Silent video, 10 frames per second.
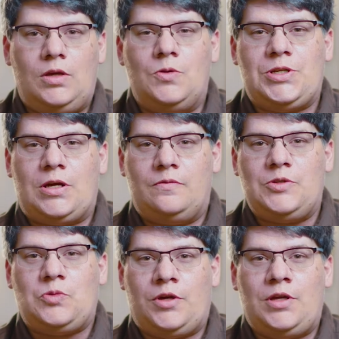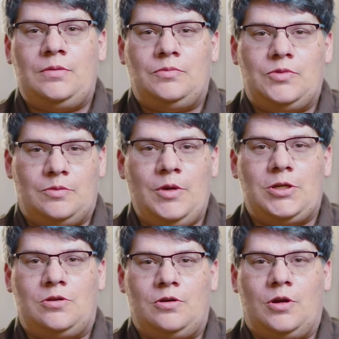He goes out of his way to make
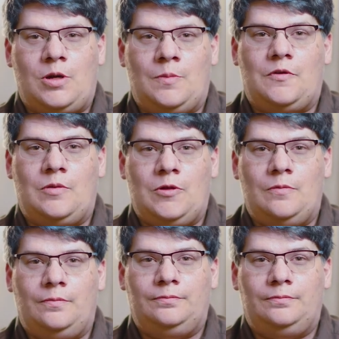sure you're comfortable.